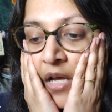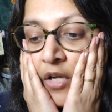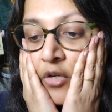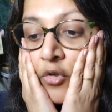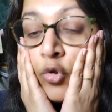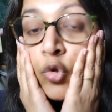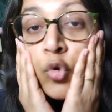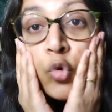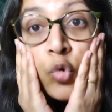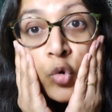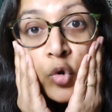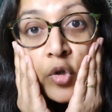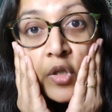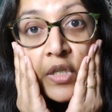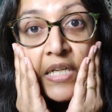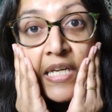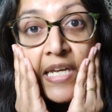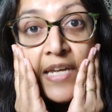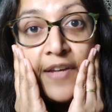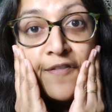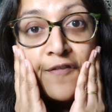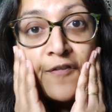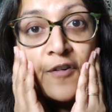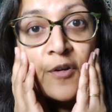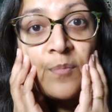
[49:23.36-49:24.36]

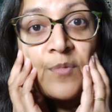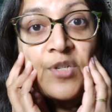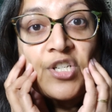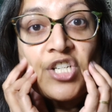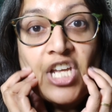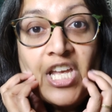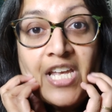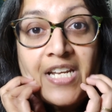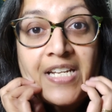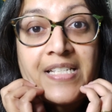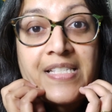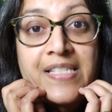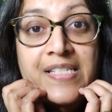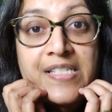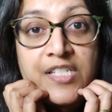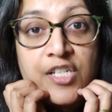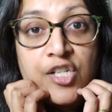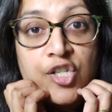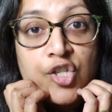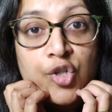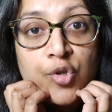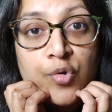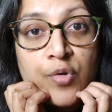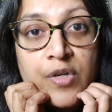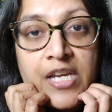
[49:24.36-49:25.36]
Nuri from Shaded
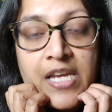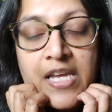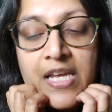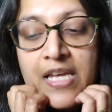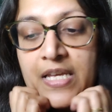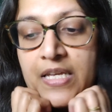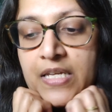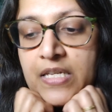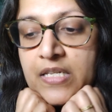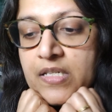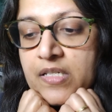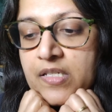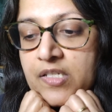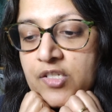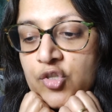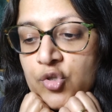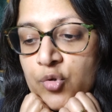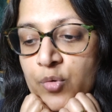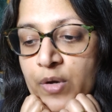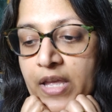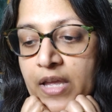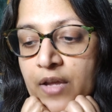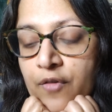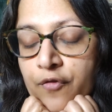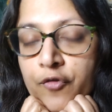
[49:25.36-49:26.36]
Stitchery is
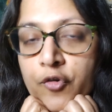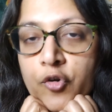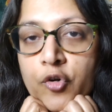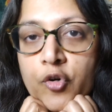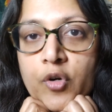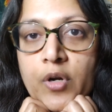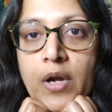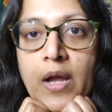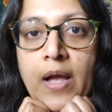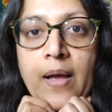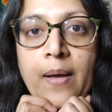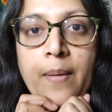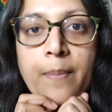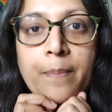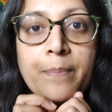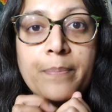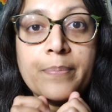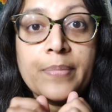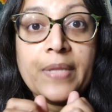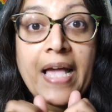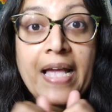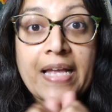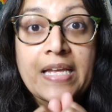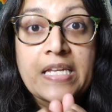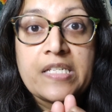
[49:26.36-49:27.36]
doing, for
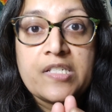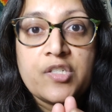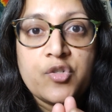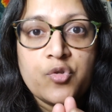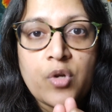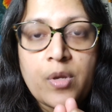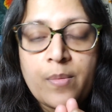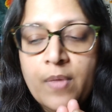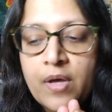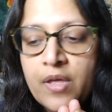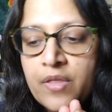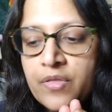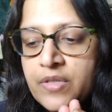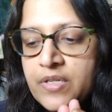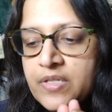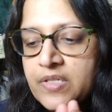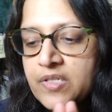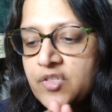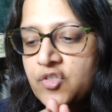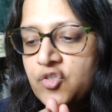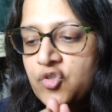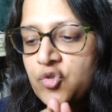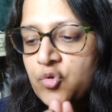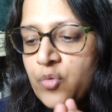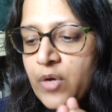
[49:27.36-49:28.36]
Black History Month,
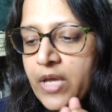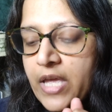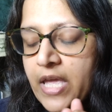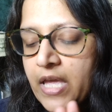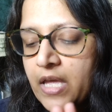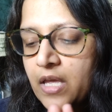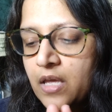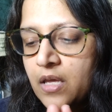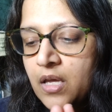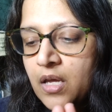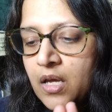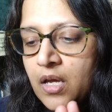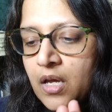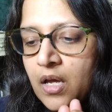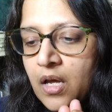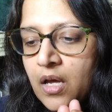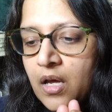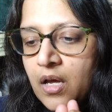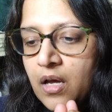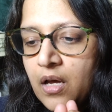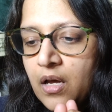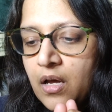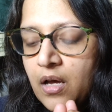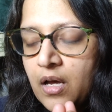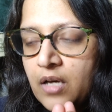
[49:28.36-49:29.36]
is doing
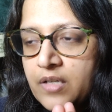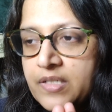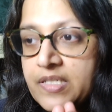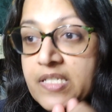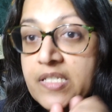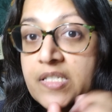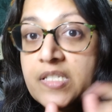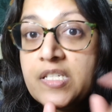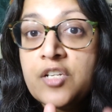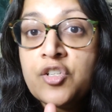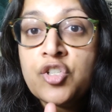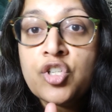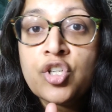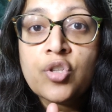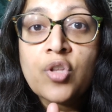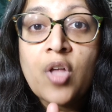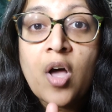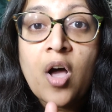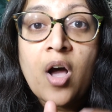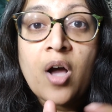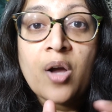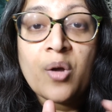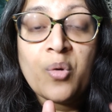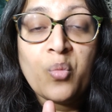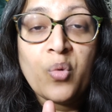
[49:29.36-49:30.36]
a stitch
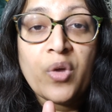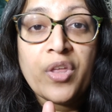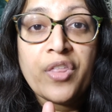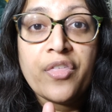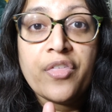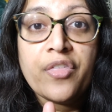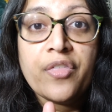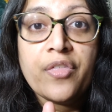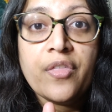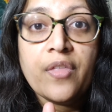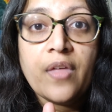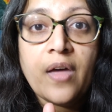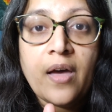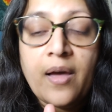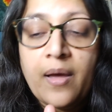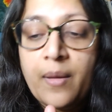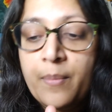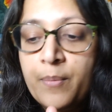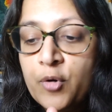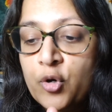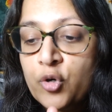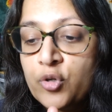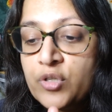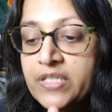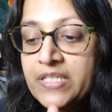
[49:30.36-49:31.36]
along with
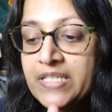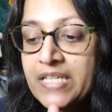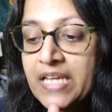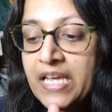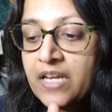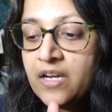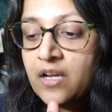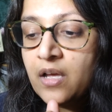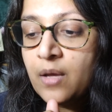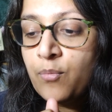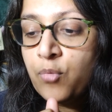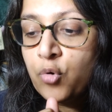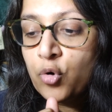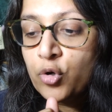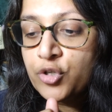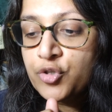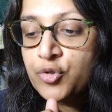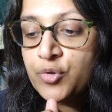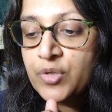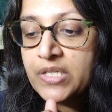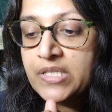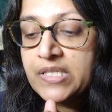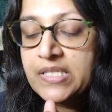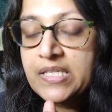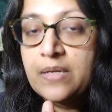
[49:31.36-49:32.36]
her Data
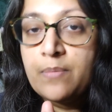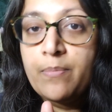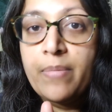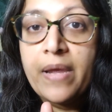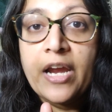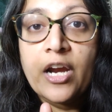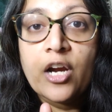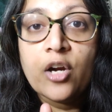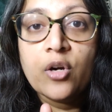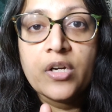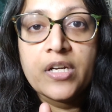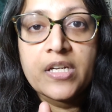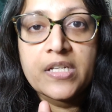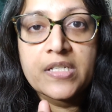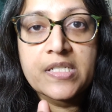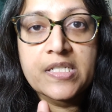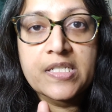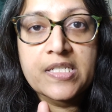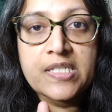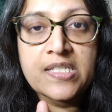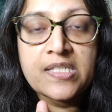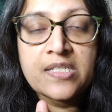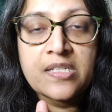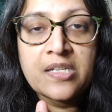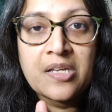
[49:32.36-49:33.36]
Portraits in
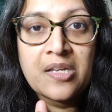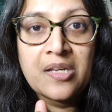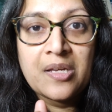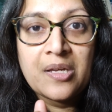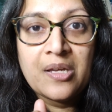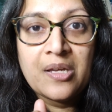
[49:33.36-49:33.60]
Paris